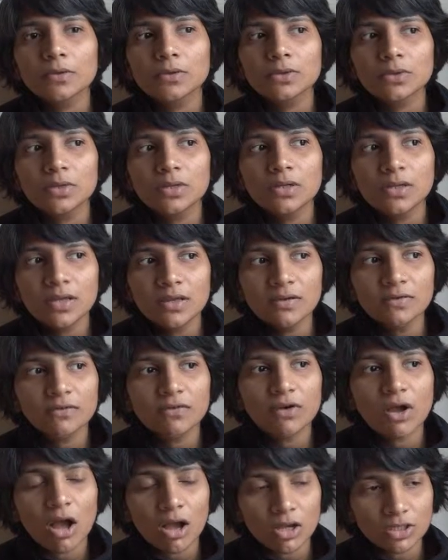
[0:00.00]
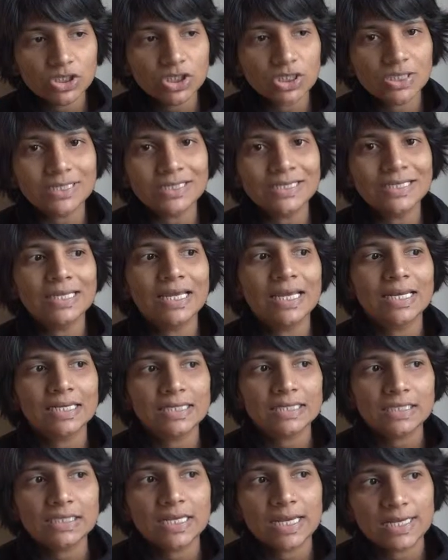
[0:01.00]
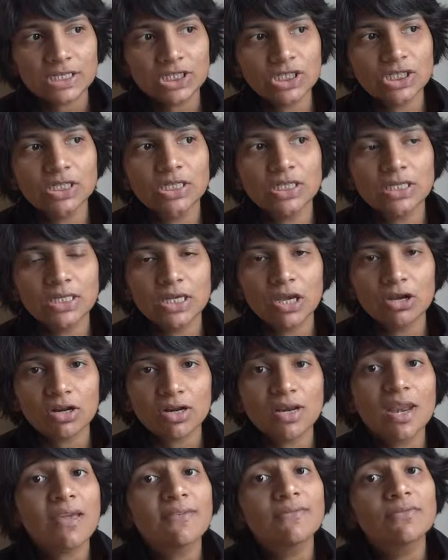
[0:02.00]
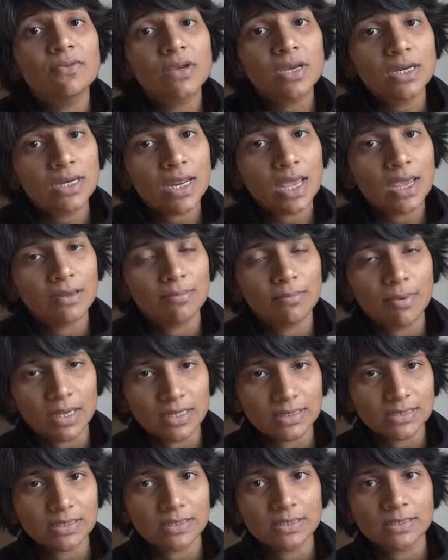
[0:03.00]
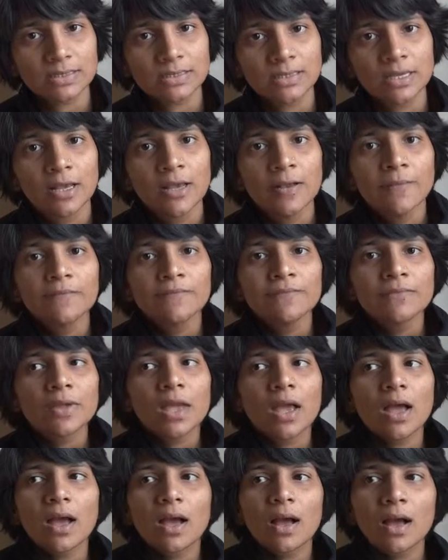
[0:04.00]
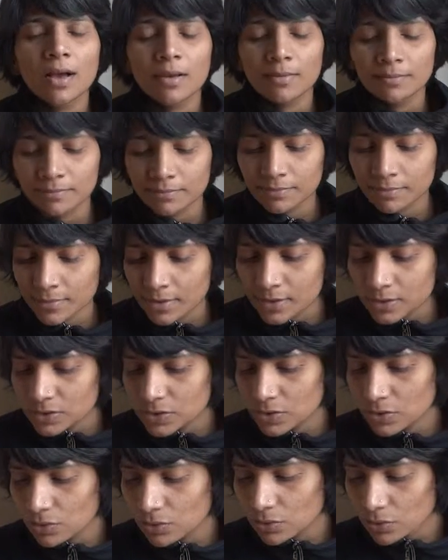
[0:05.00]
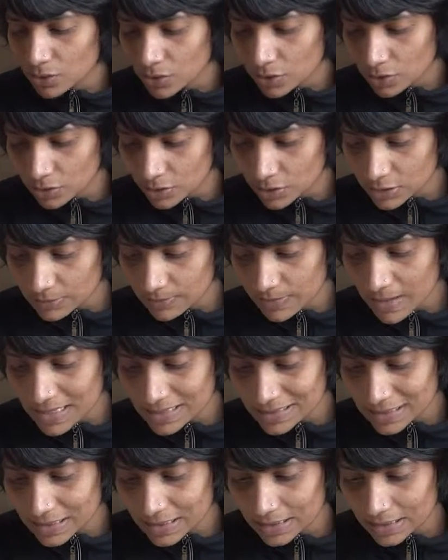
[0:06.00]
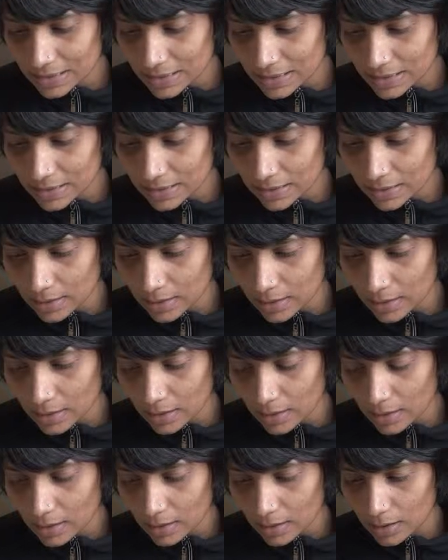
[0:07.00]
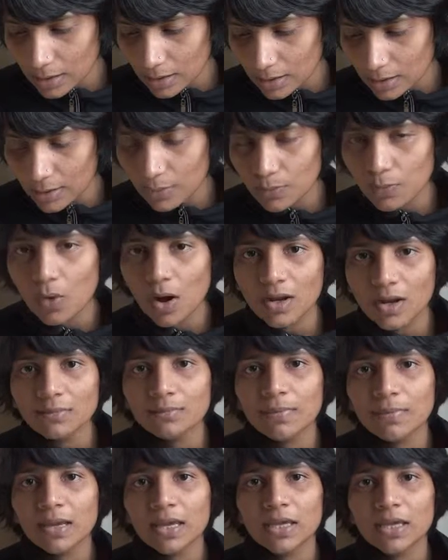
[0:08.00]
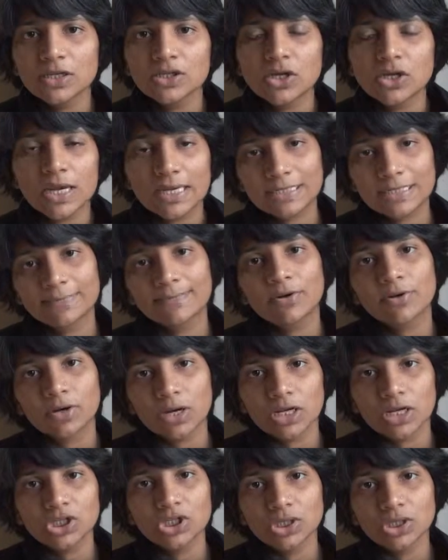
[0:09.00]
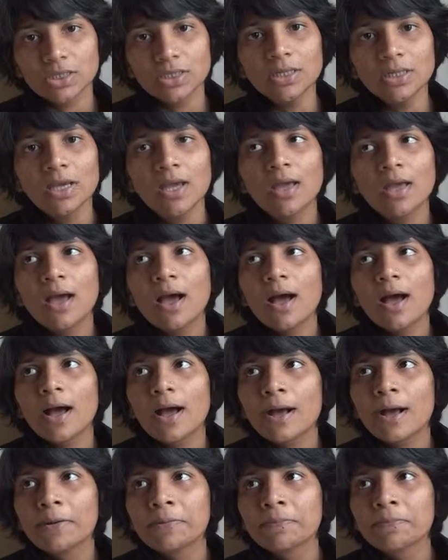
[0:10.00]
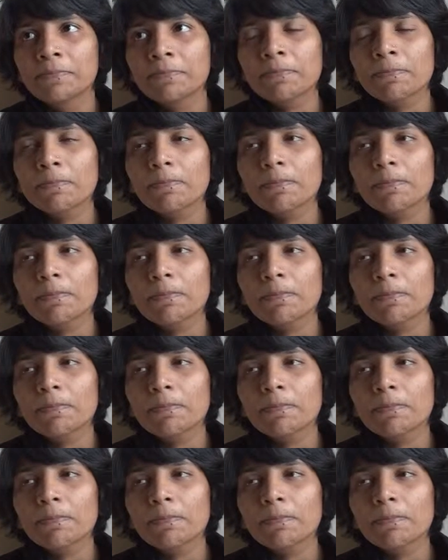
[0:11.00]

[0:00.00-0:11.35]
to live consciously and intentionally on an everyday basis. Um, so, you know, it's basically a one page exploration um,